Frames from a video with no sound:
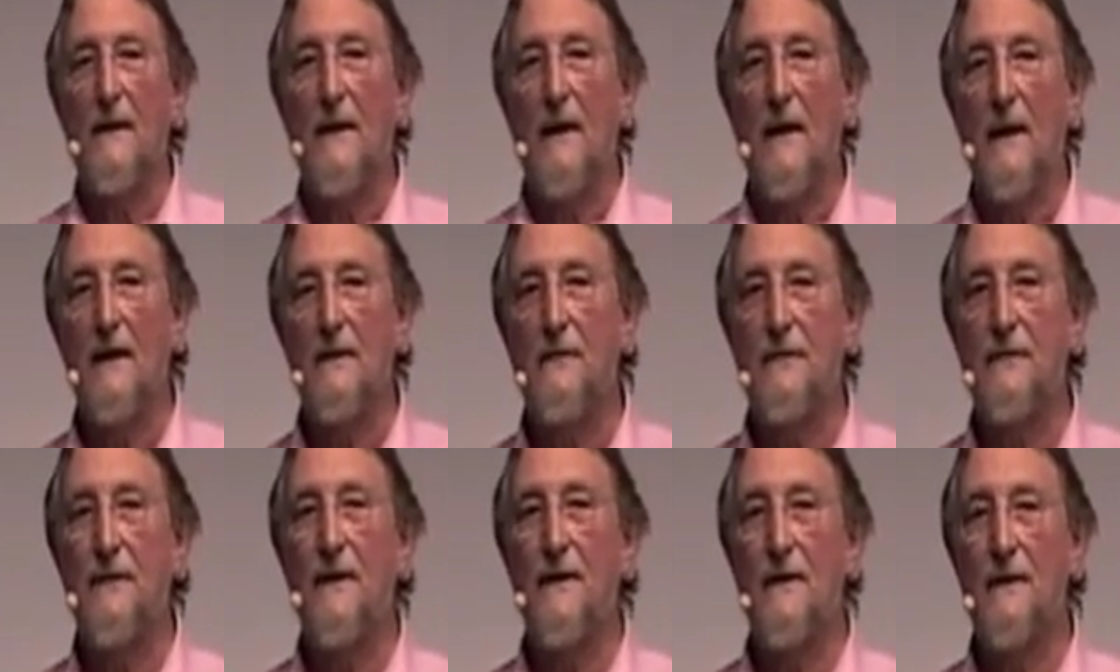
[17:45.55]
I
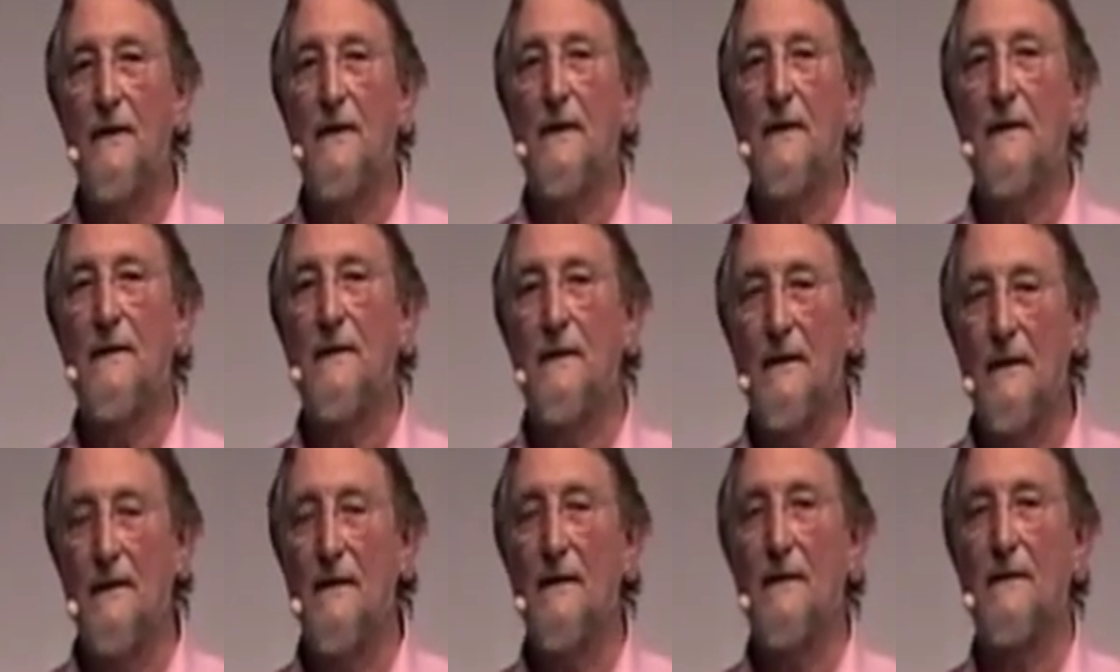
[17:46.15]
feel I
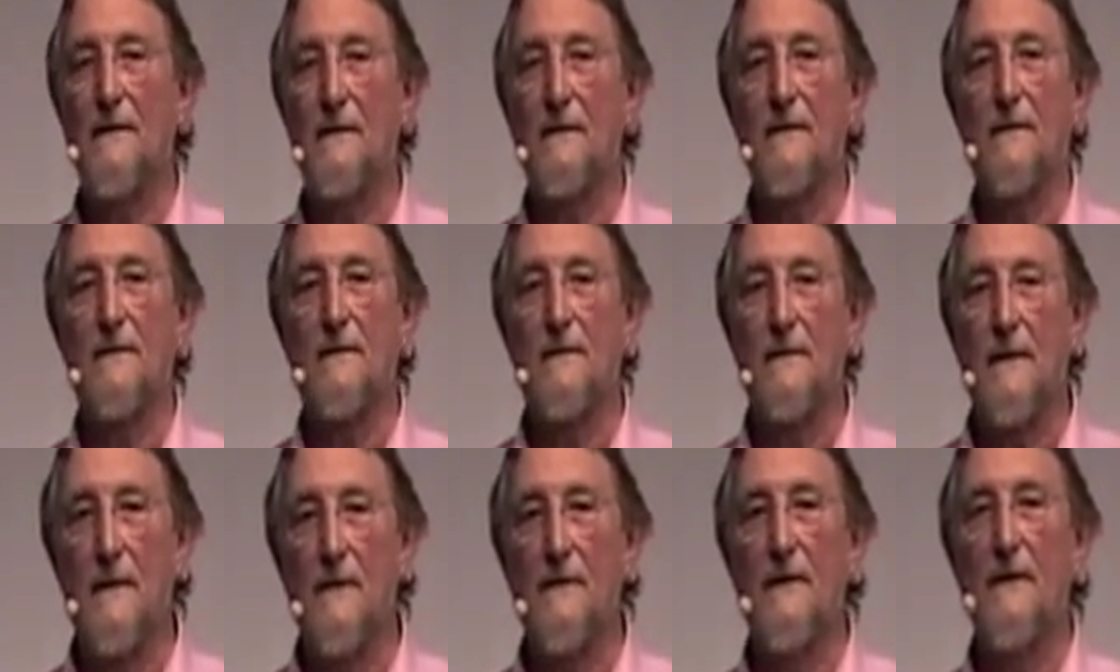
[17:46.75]
can't
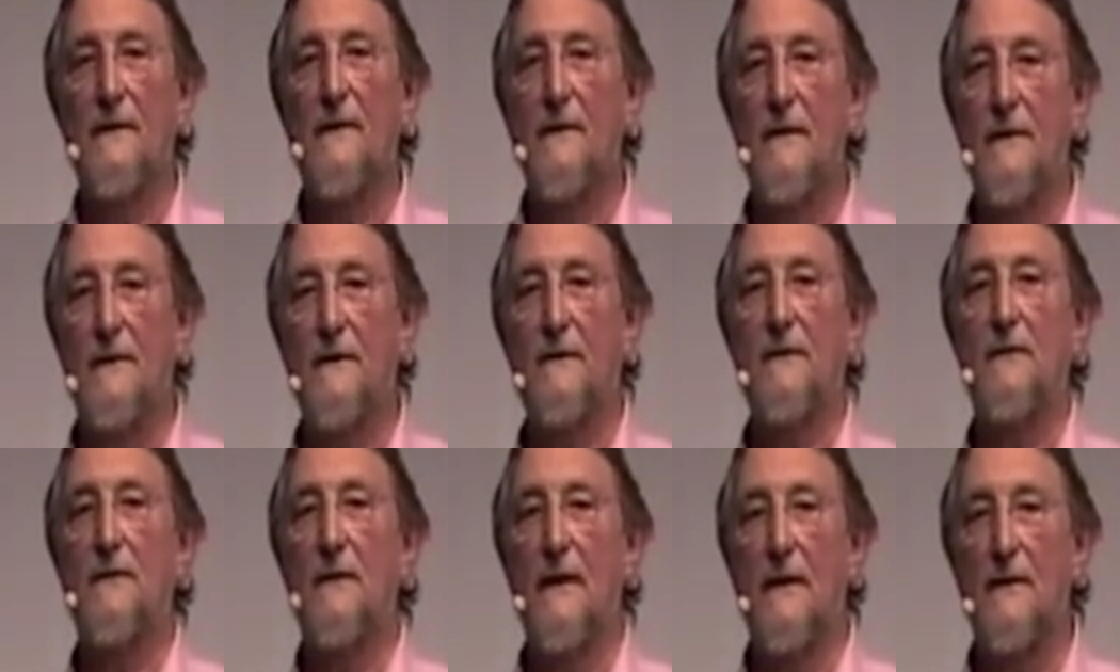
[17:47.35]
go in this
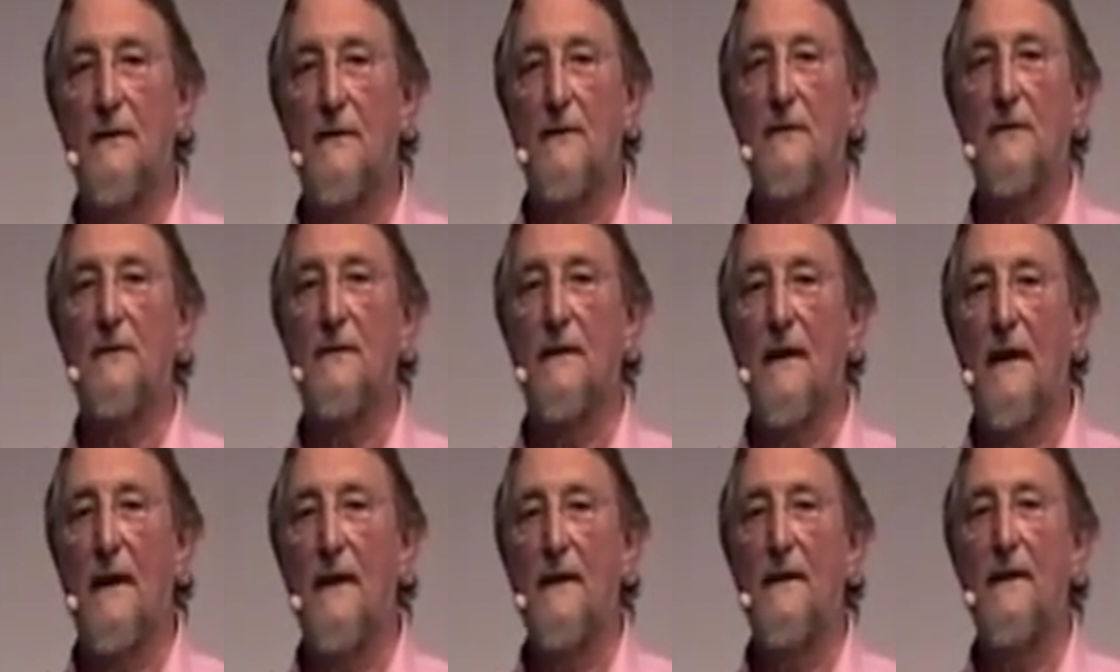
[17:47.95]

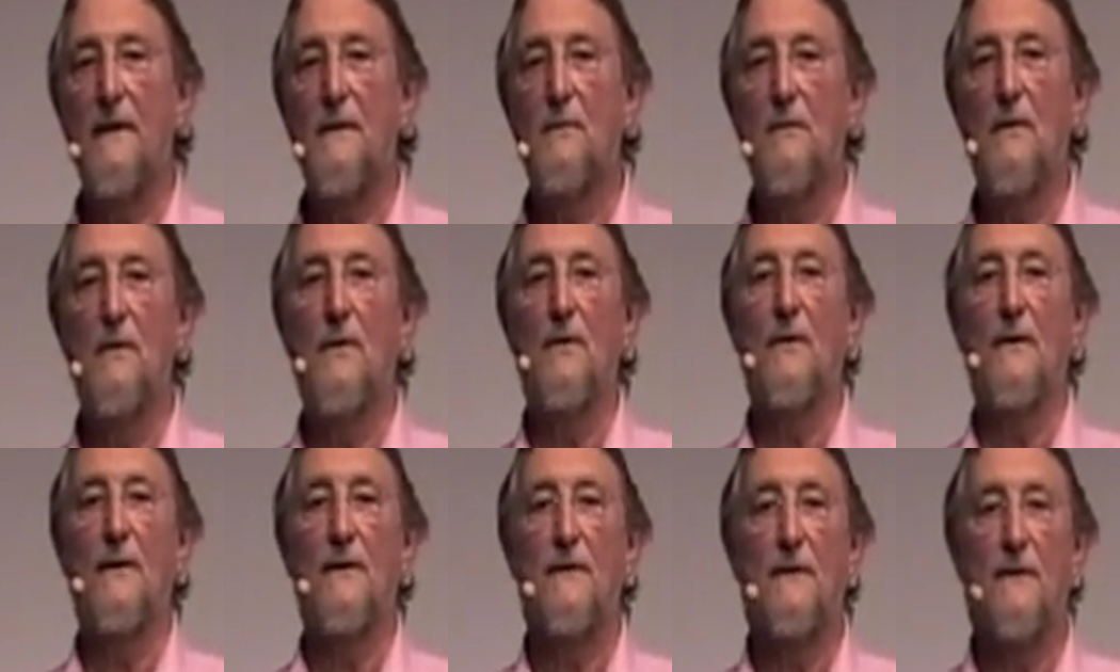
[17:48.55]
direction
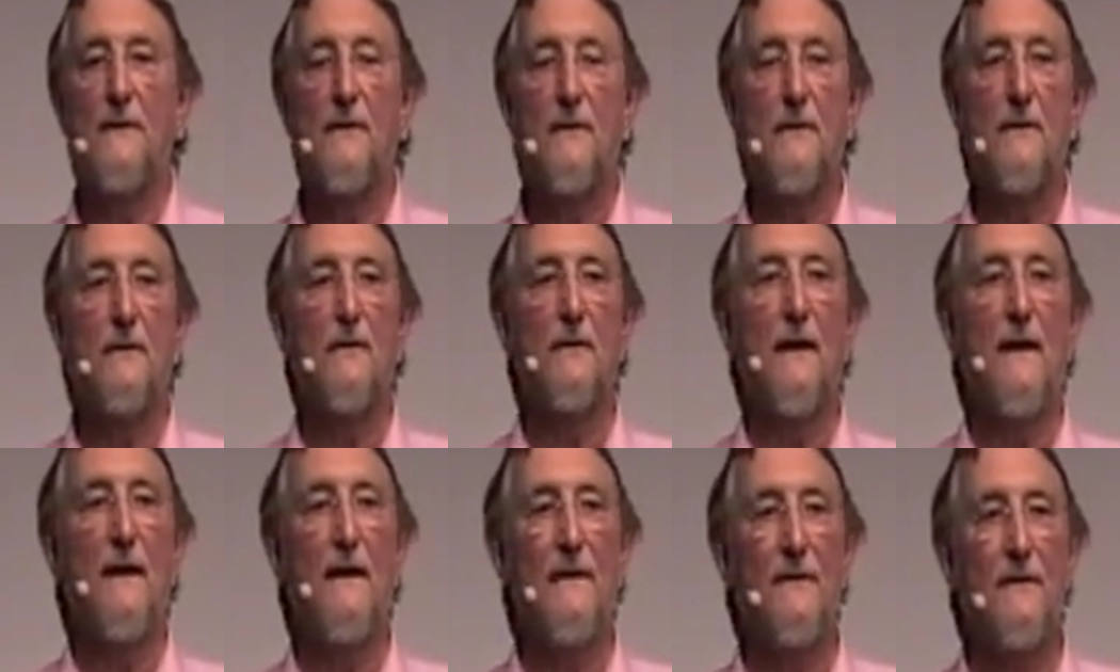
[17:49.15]
anymore. It's
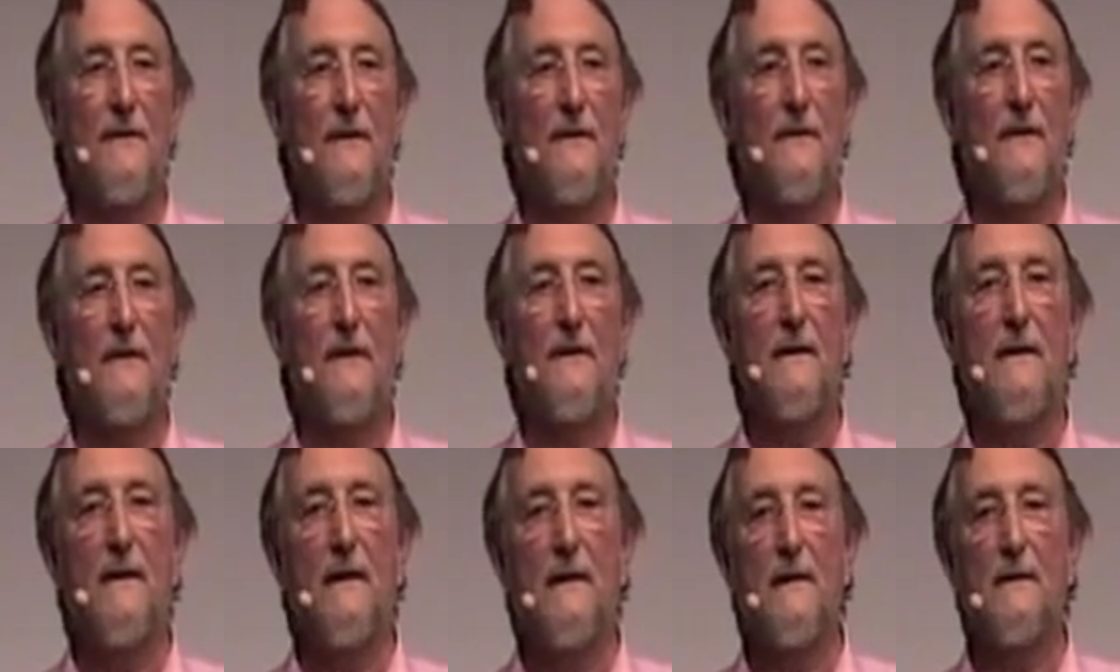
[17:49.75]
too
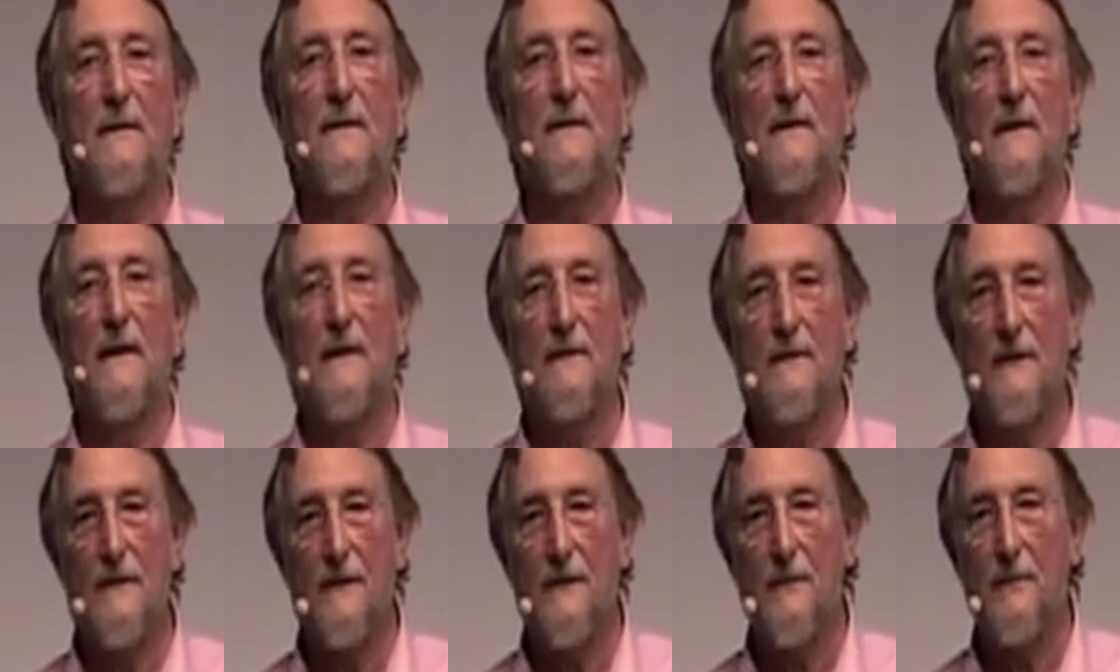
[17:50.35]
ethically
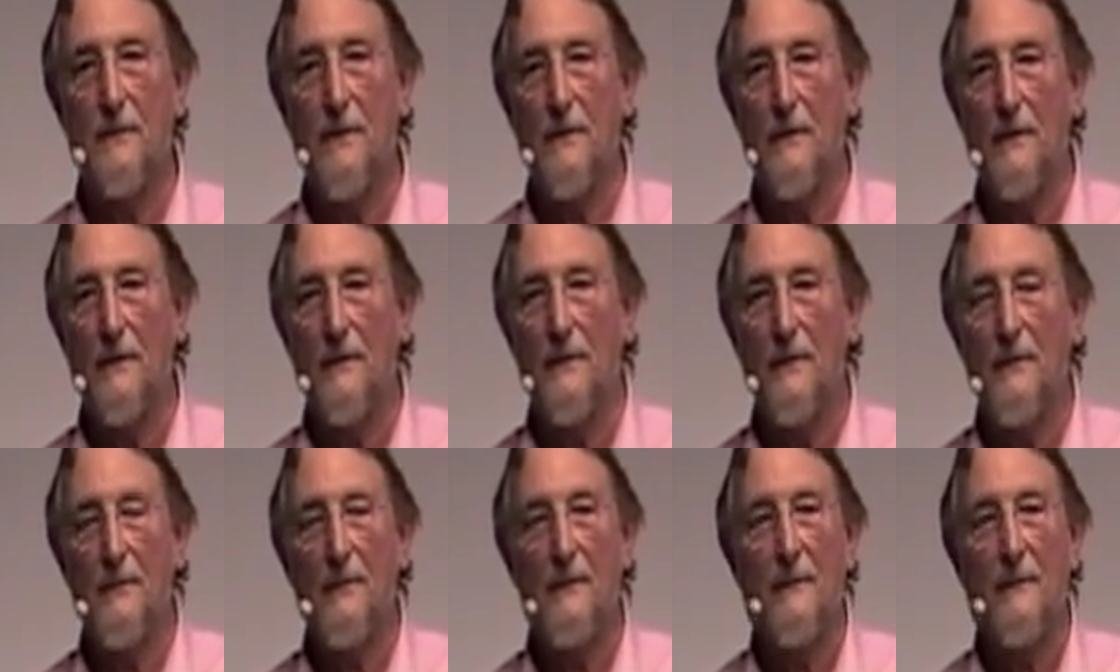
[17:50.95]
uncomfortable.